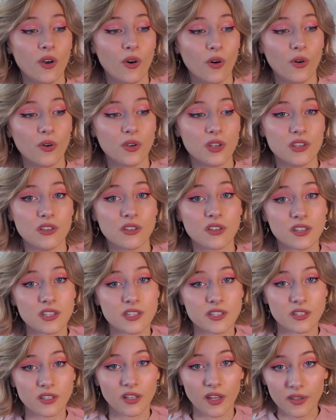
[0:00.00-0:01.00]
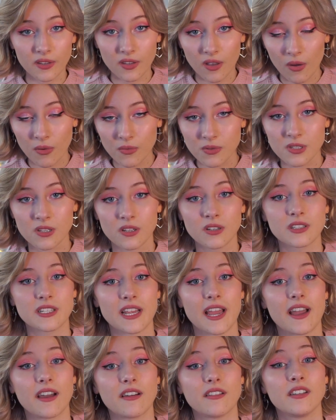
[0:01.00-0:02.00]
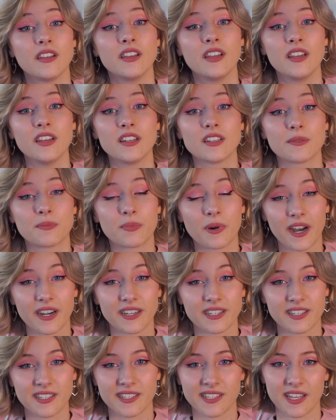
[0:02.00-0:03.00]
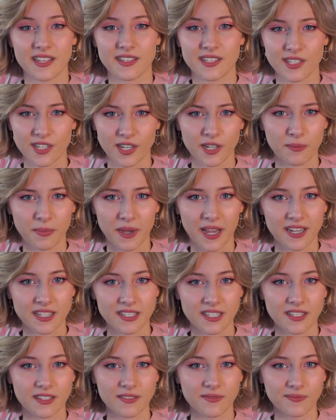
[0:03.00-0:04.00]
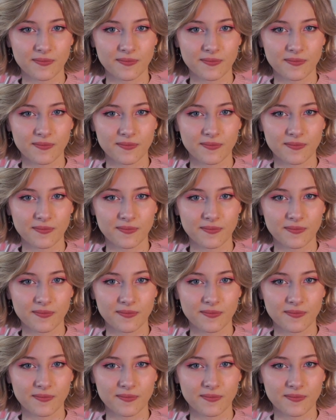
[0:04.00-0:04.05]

or you can slow the whole song down to practice that strumming pattern.